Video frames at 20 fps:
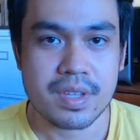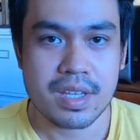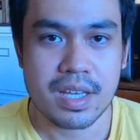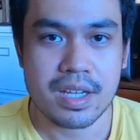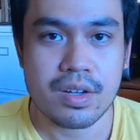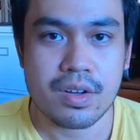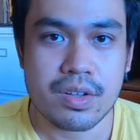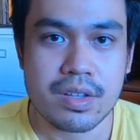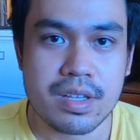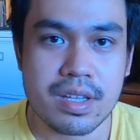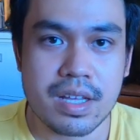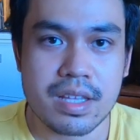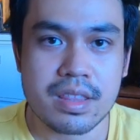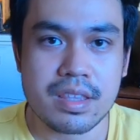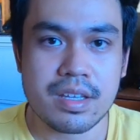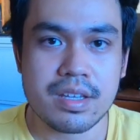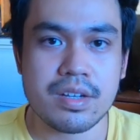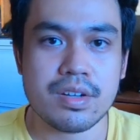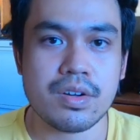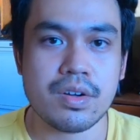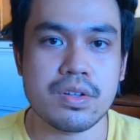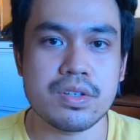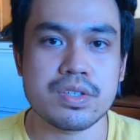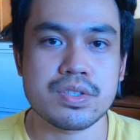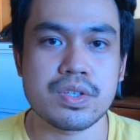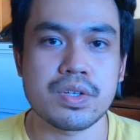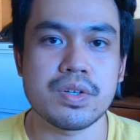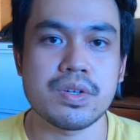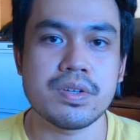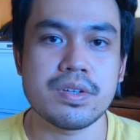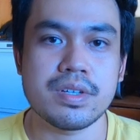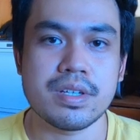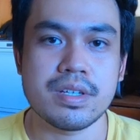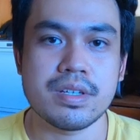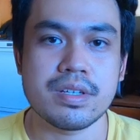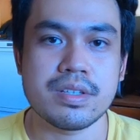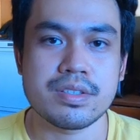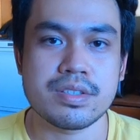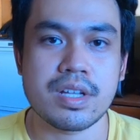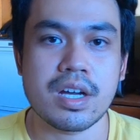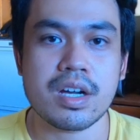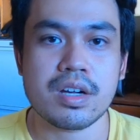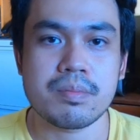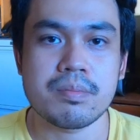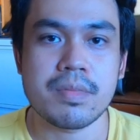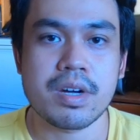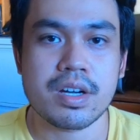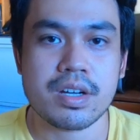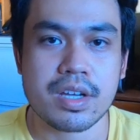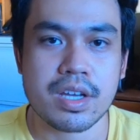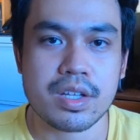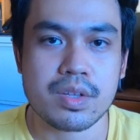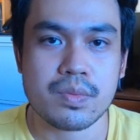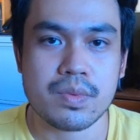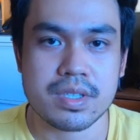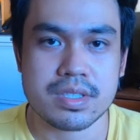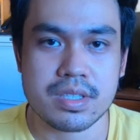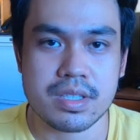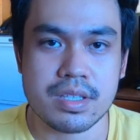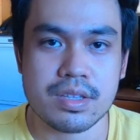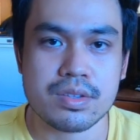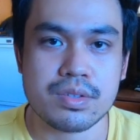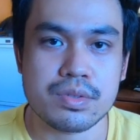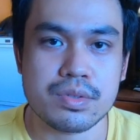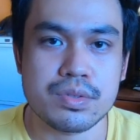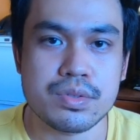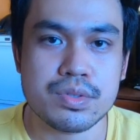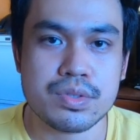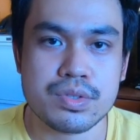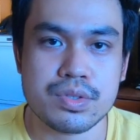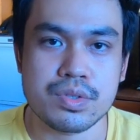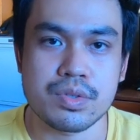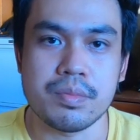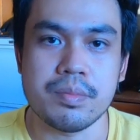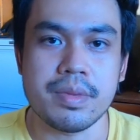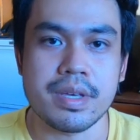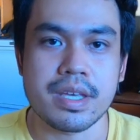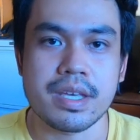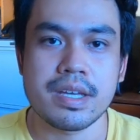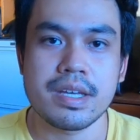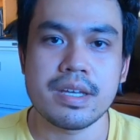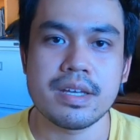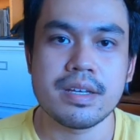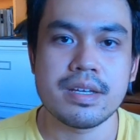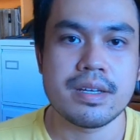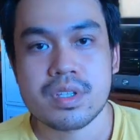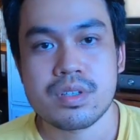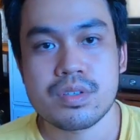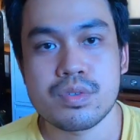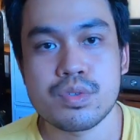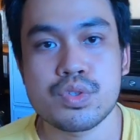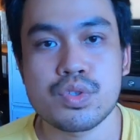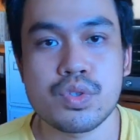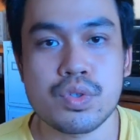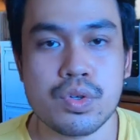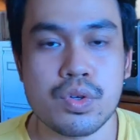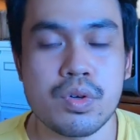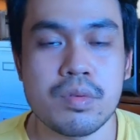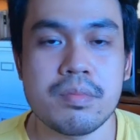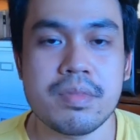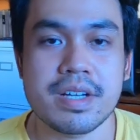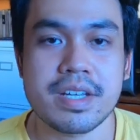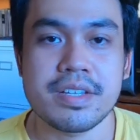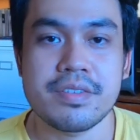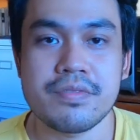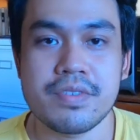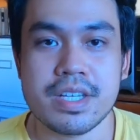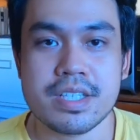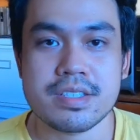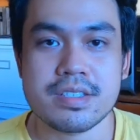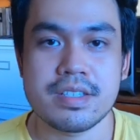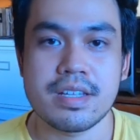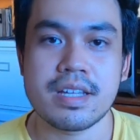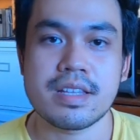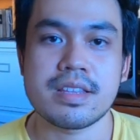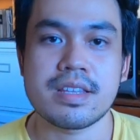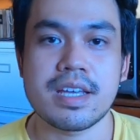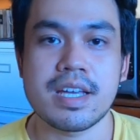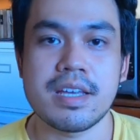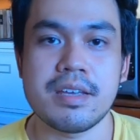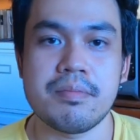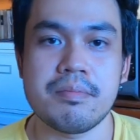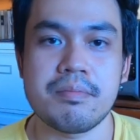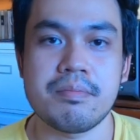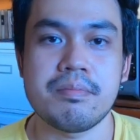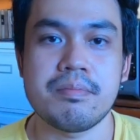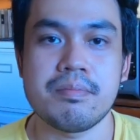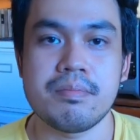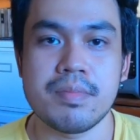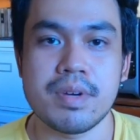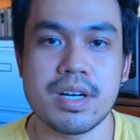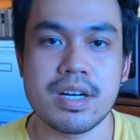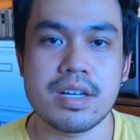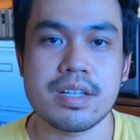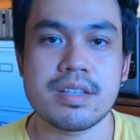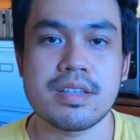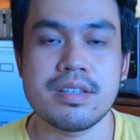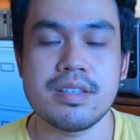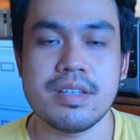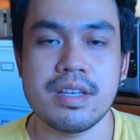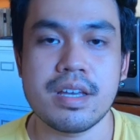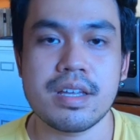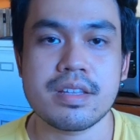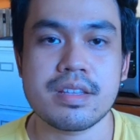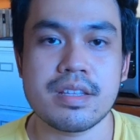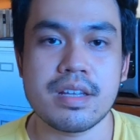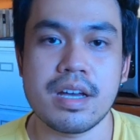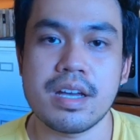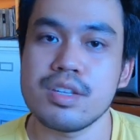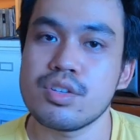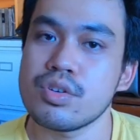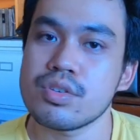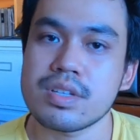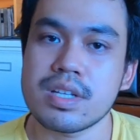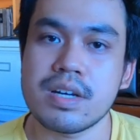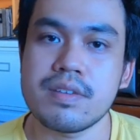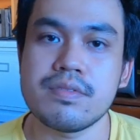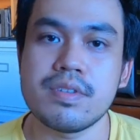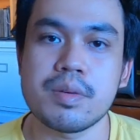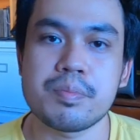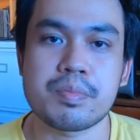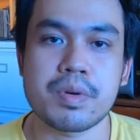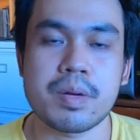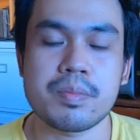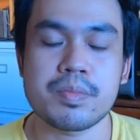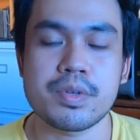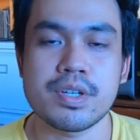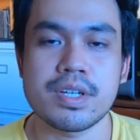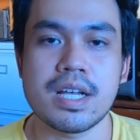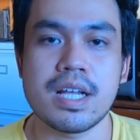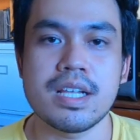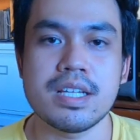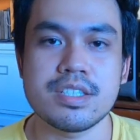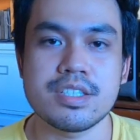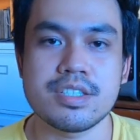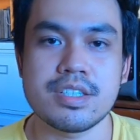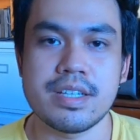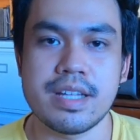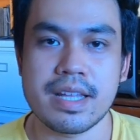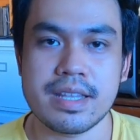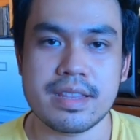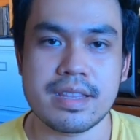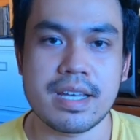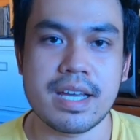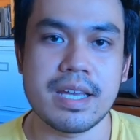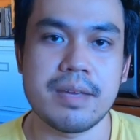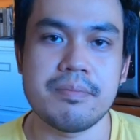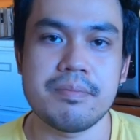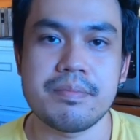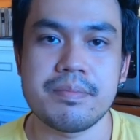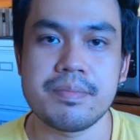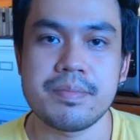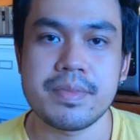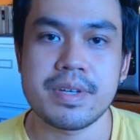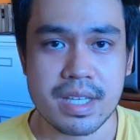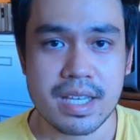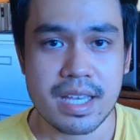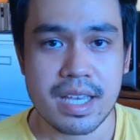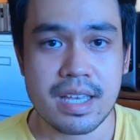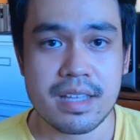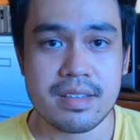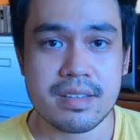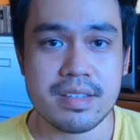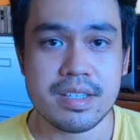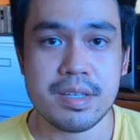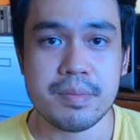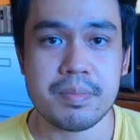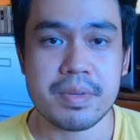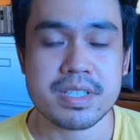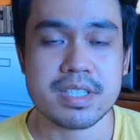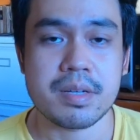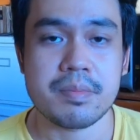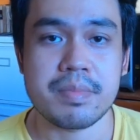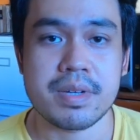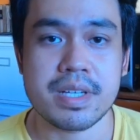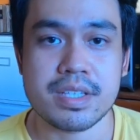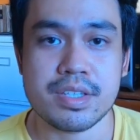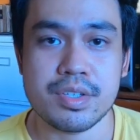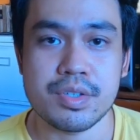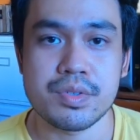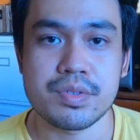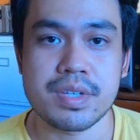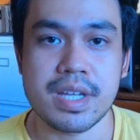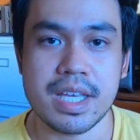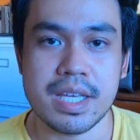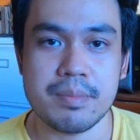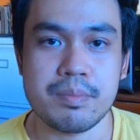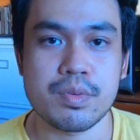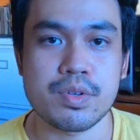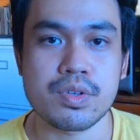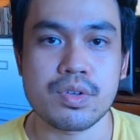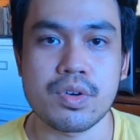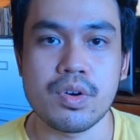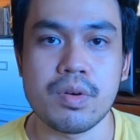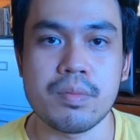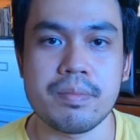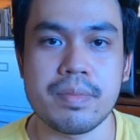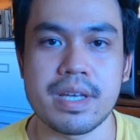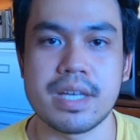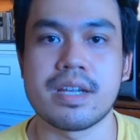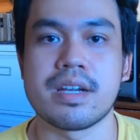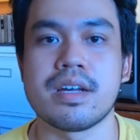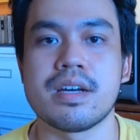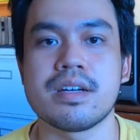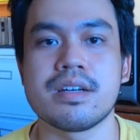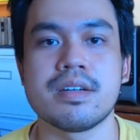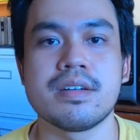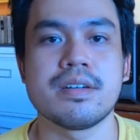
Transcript: And on that year also, stock market was introduced to me. Gusto kong mag-invest that time, but yet I don't have the proper knowledge that time. And di pa sapat yung naipon kong pera.